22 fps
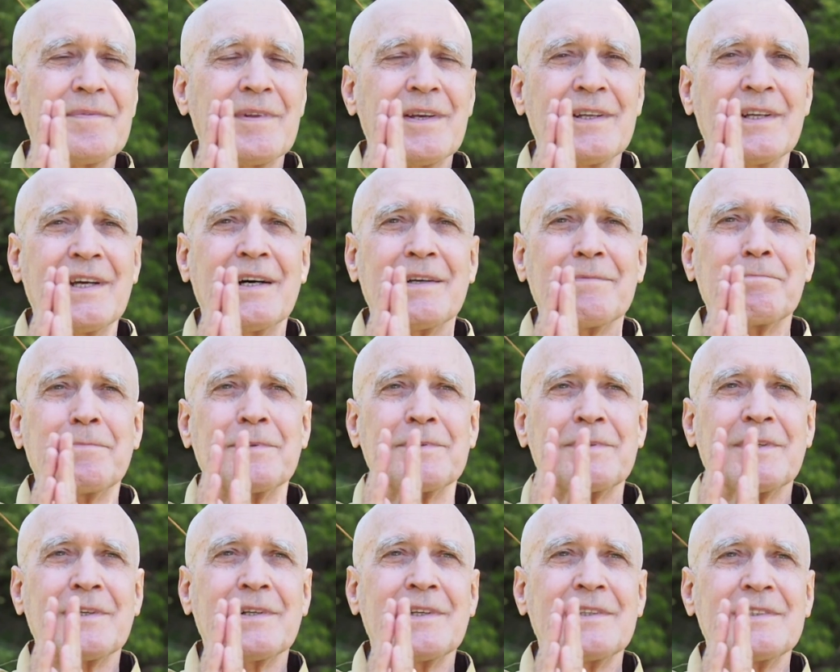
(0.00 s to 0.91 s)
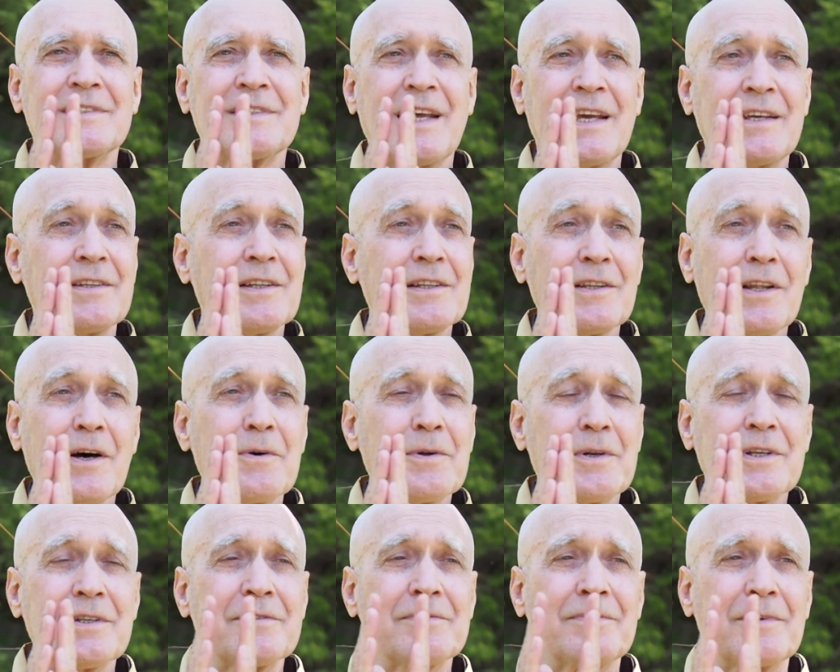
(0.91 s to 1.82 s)
and not and stay in the
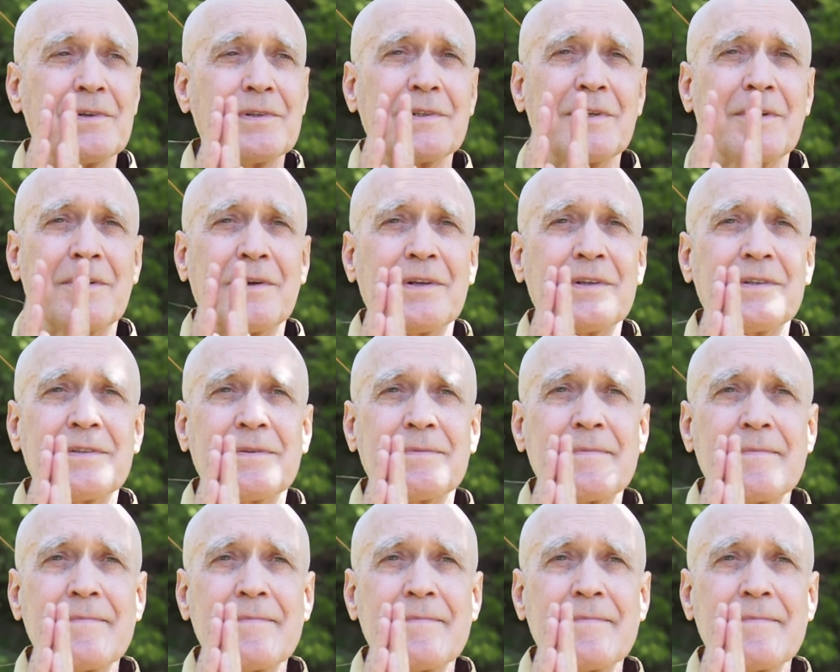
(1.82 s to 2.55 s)
lotus, full lotus,